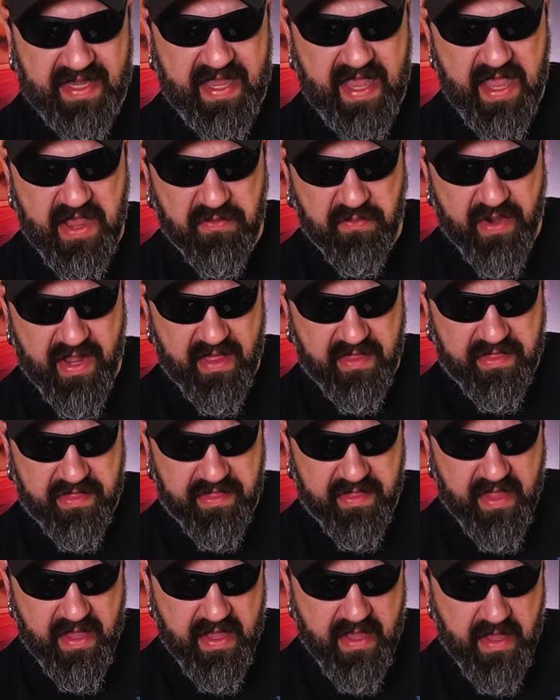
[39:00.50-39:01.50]
like
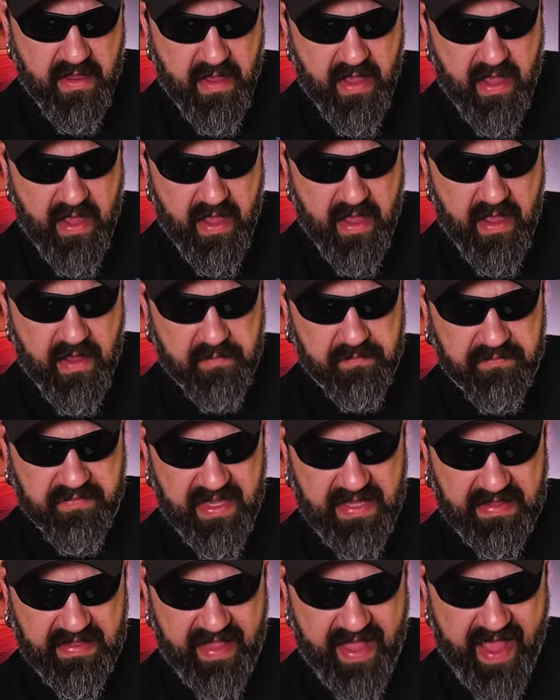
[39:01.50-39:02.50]
Hereth um,
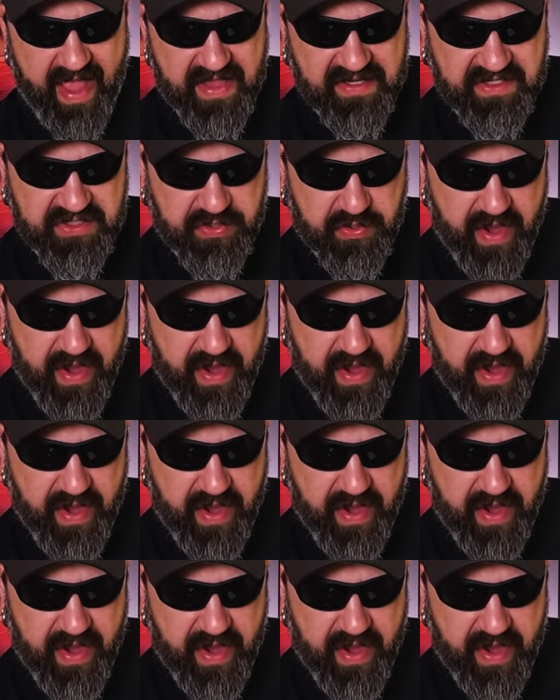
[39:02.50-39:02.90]
the last